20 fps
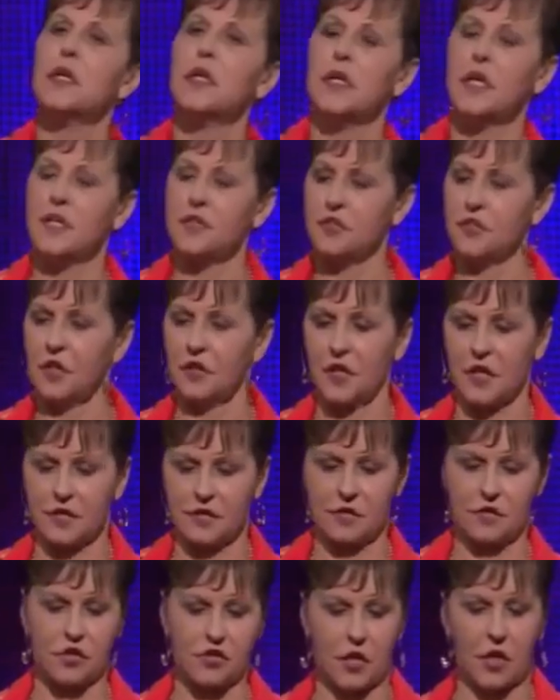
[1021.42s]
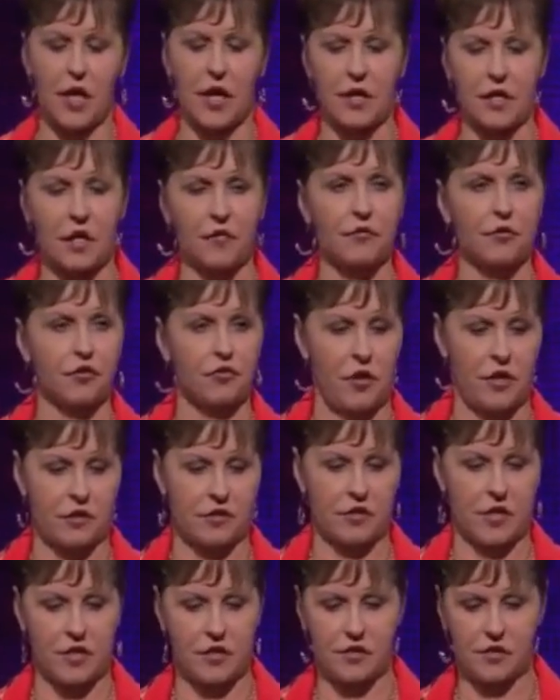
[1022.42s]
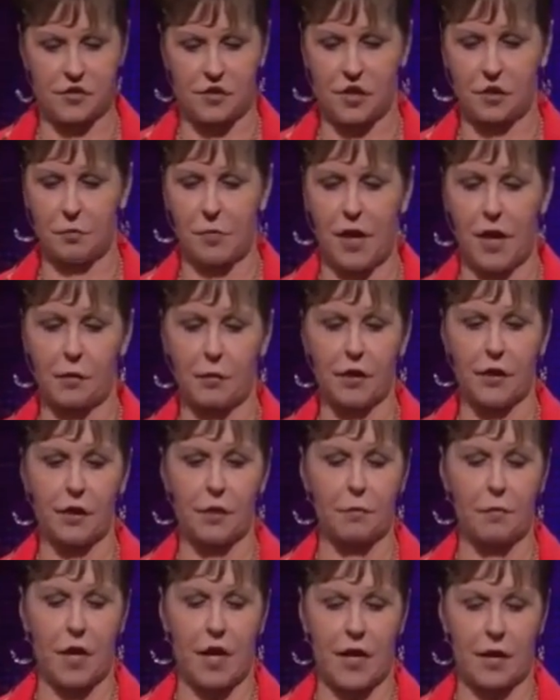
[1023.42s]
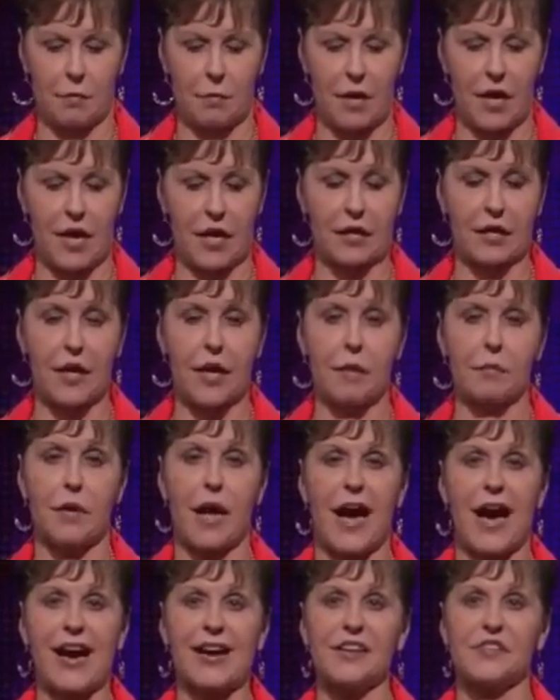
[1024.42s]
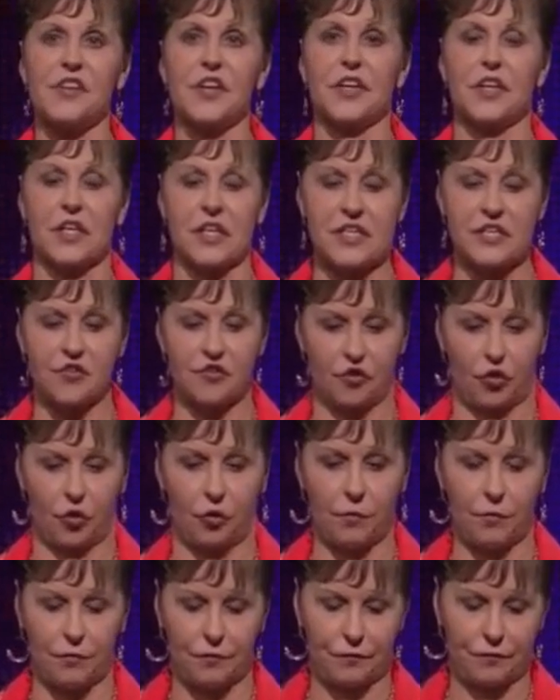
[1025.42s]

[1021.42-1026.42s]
listen to this. There's a lot of different translations of the Bible, and a man named Isaac Leeser